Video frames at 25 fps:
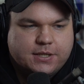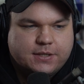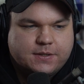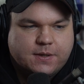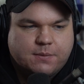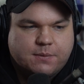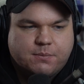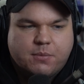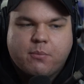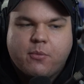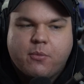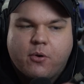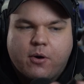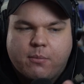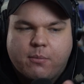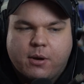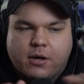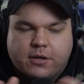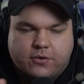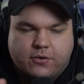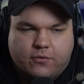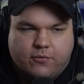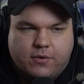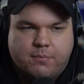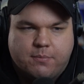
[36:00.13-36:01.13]
it's a bit more
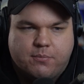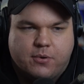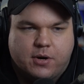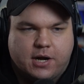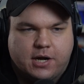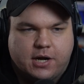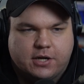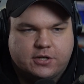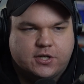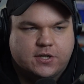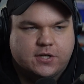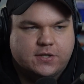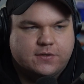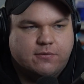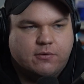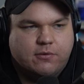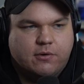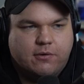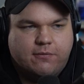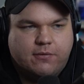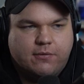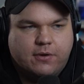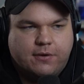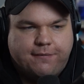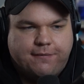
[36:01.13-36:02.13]
about the repercussions
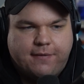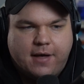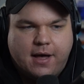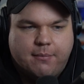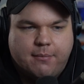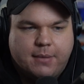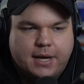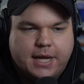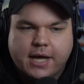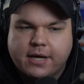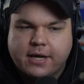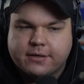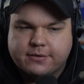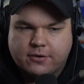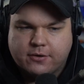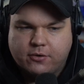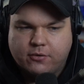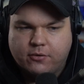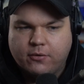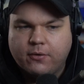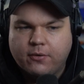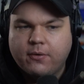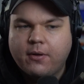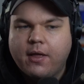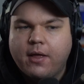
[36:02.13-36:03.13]
for the family as a
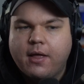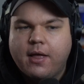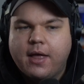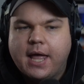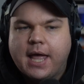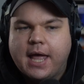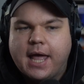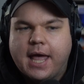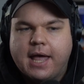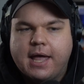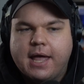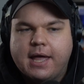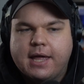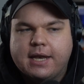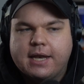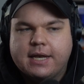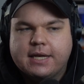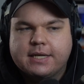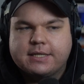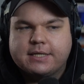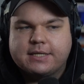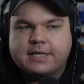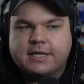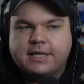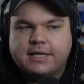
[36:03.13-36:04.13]
whole.
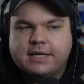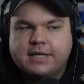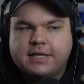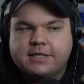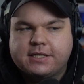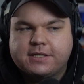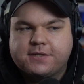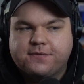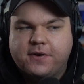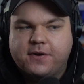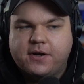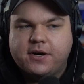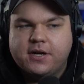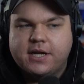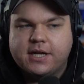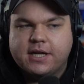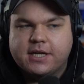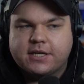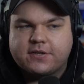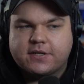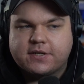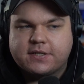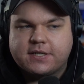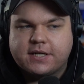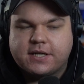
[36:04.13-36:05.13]
And it is very
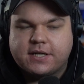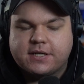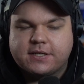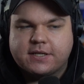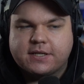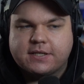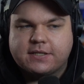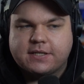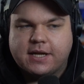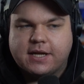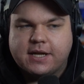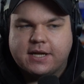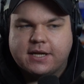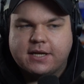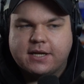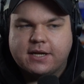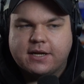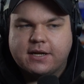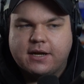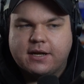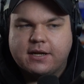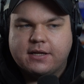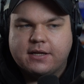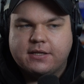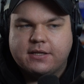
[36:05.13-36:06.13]
interesting because it's like,
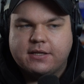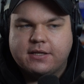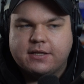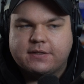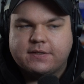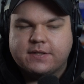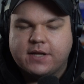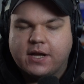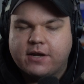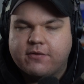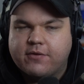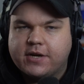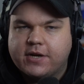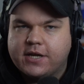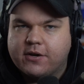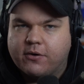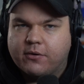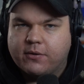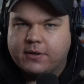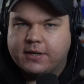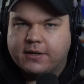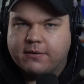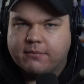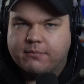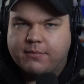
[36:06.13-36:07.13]
it's not really
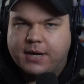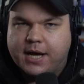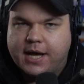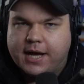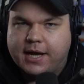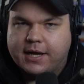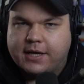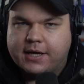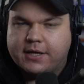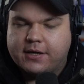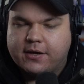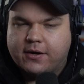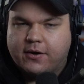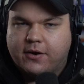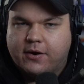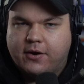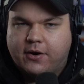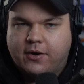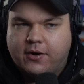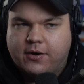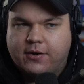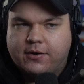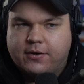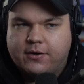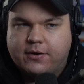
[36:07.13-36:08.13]
holding back
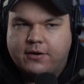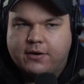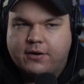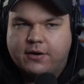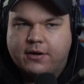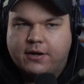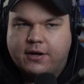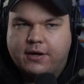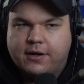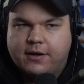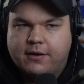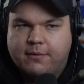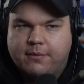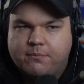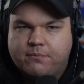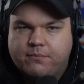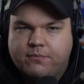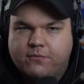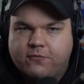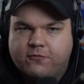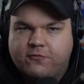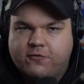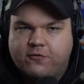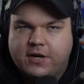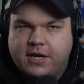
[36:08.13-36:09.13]
on
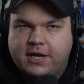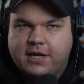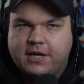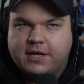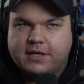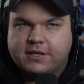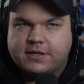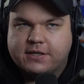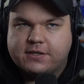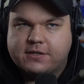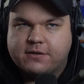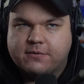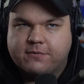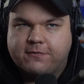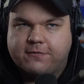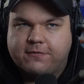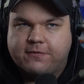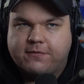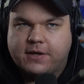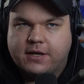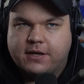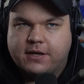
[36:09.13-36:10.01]
really some